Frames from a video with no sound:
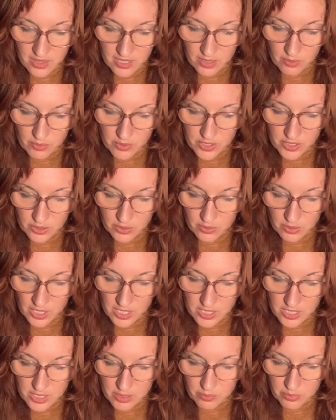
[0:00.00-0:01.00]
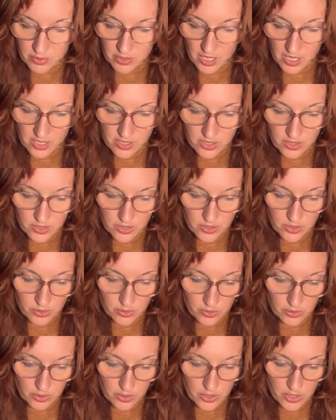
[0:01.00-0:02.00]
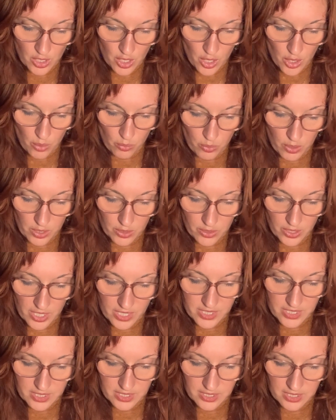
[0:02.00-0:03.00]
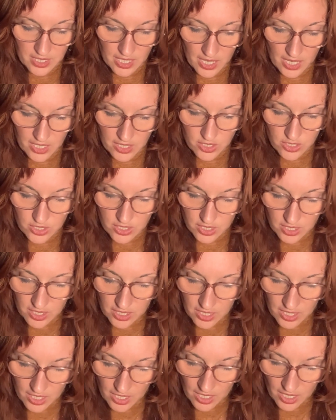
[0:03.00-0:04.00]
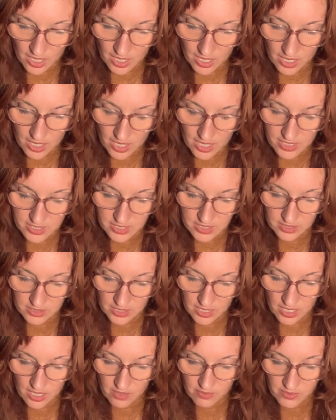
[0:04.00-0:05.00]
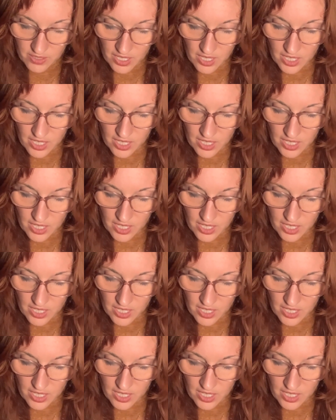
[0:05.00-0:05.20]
It was a great surprise to Scrooge, while thus engaged, to hear a hearty laugh.